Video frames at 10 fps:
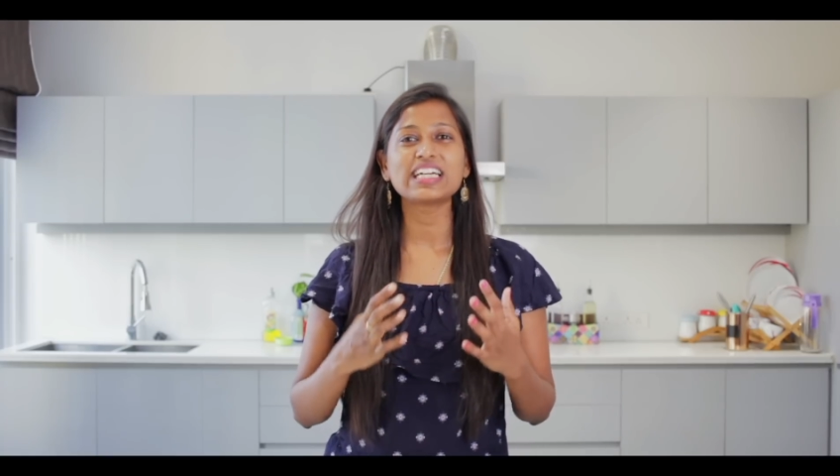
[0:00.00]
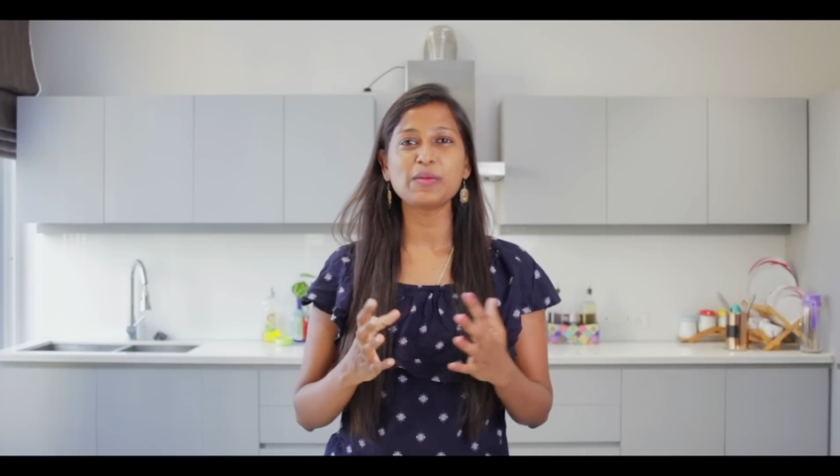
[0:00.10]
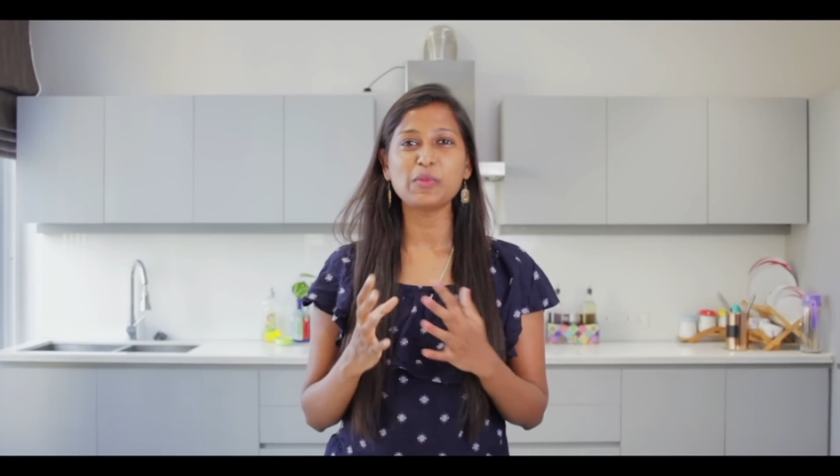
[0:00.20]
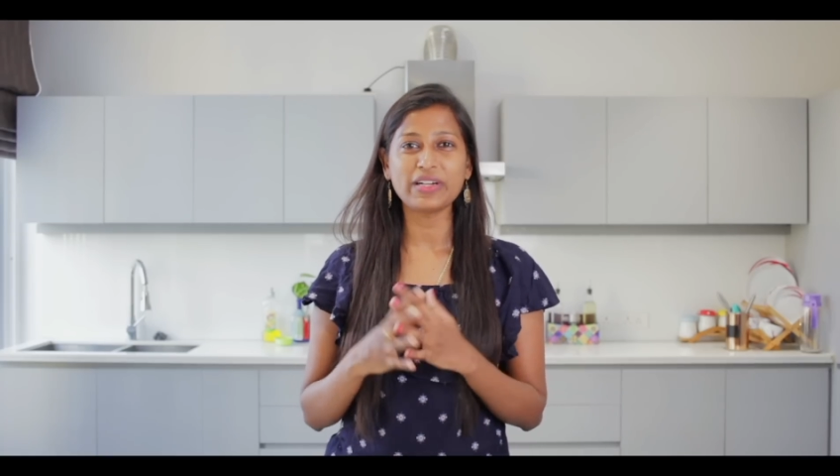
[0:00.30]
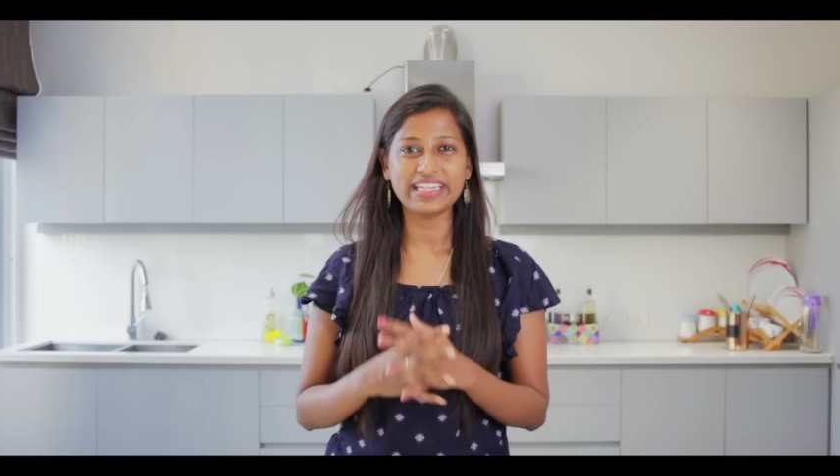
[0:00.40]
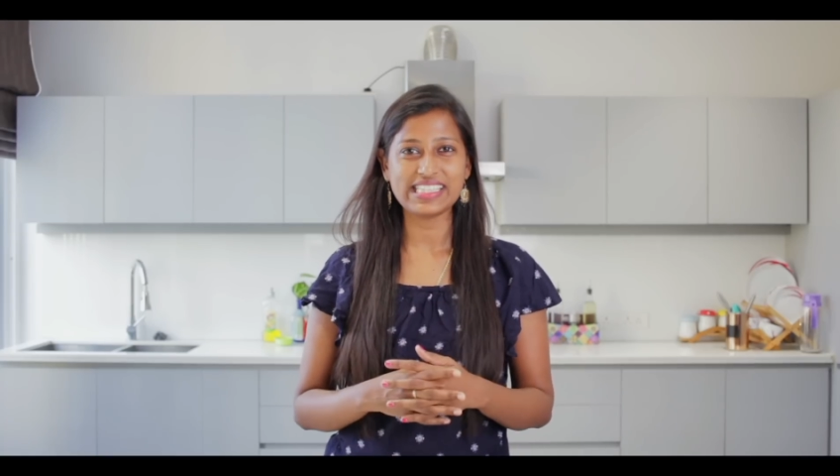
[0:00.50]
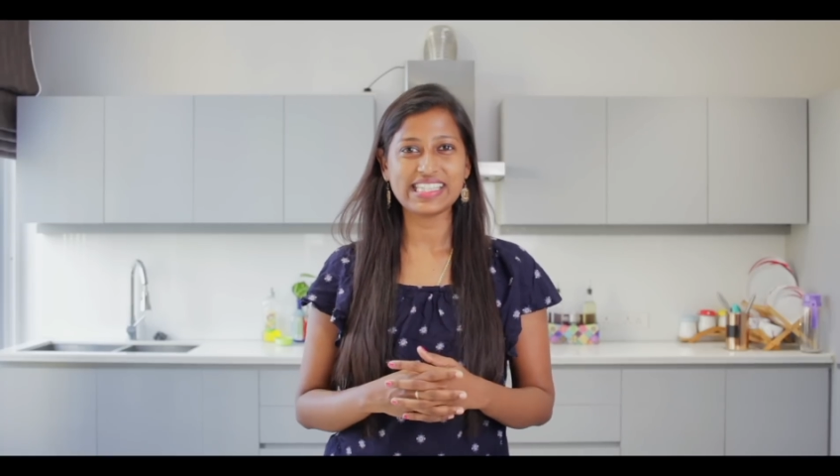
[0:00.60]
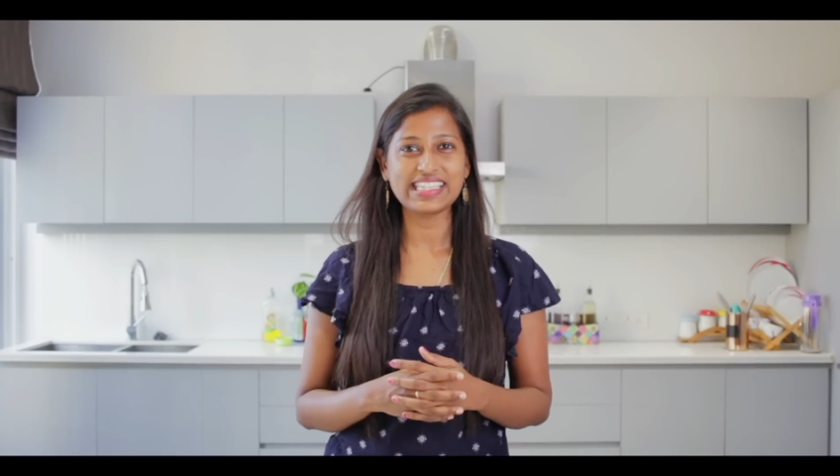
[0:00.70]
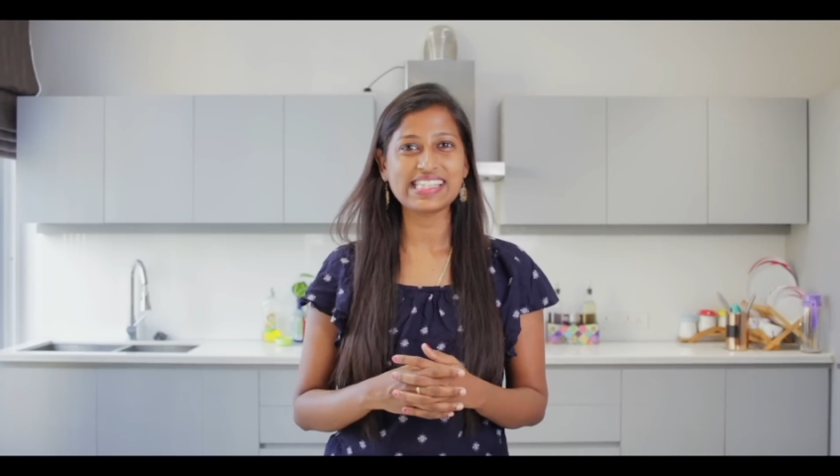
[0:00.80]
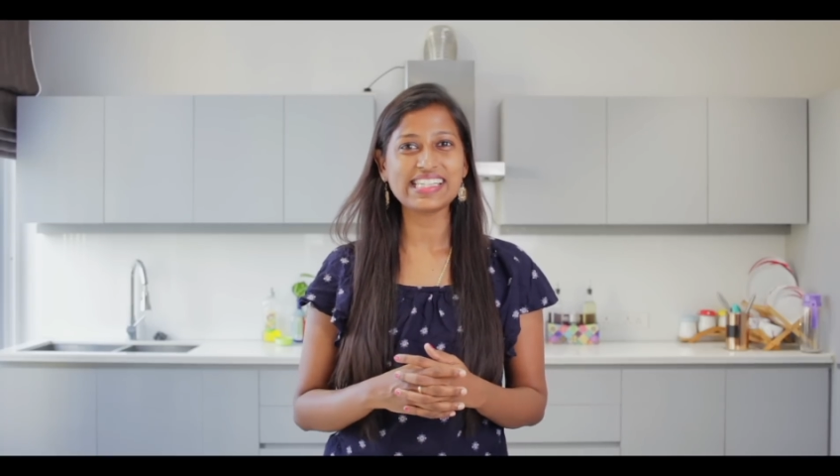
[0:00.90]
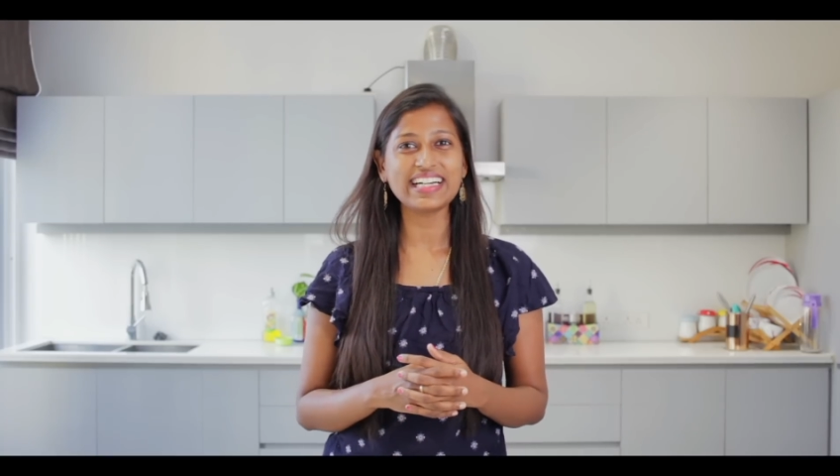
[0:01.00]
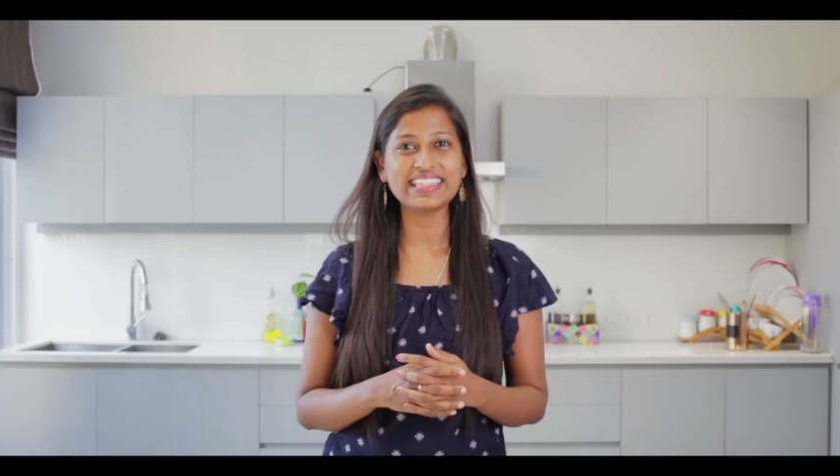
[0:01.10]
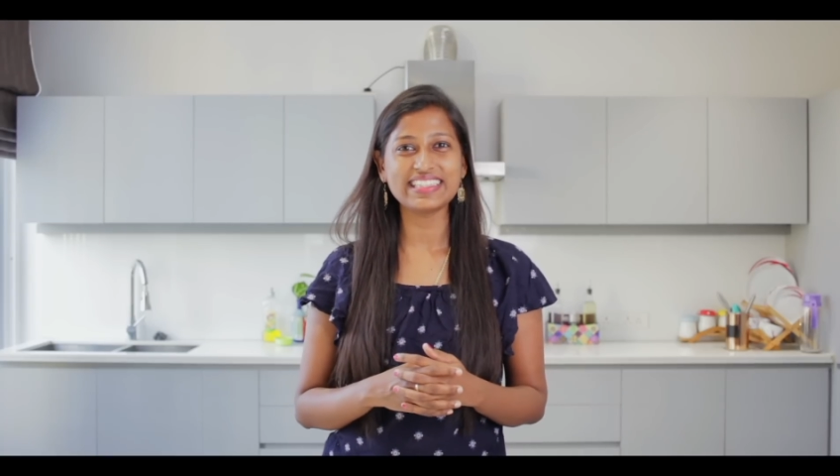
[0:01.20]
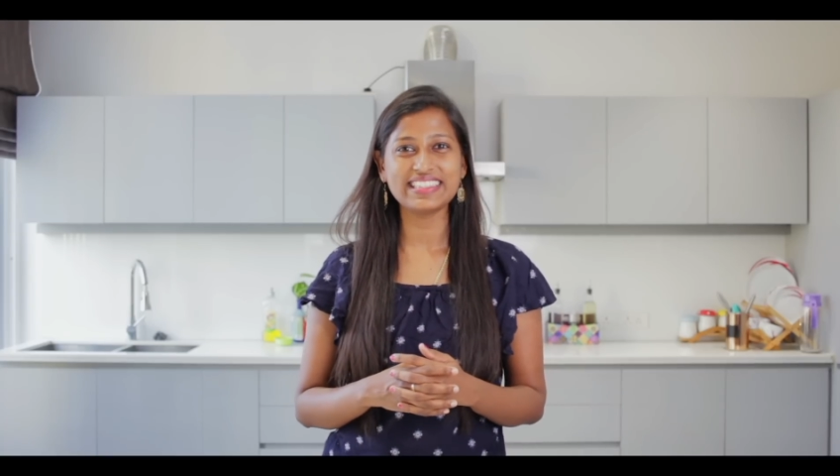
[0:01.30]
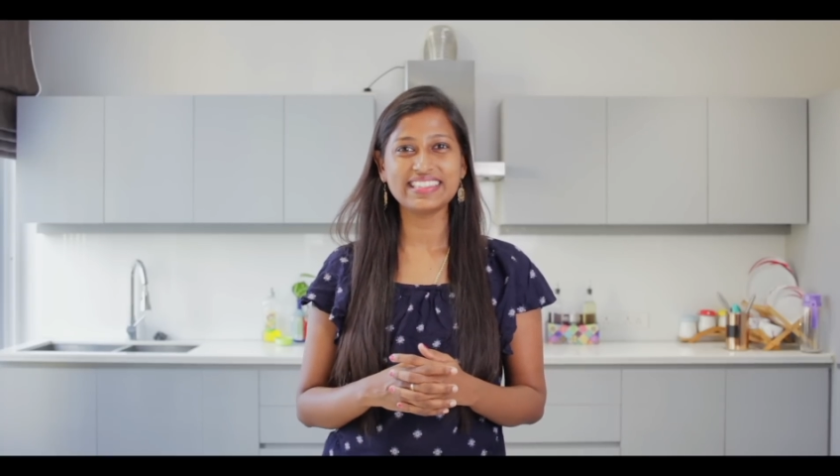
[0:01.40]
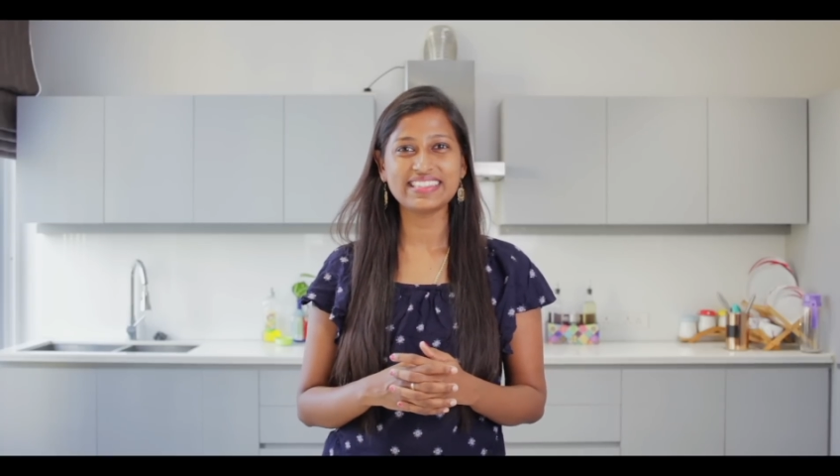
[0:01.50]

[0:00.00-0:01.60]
Come on, let's get started.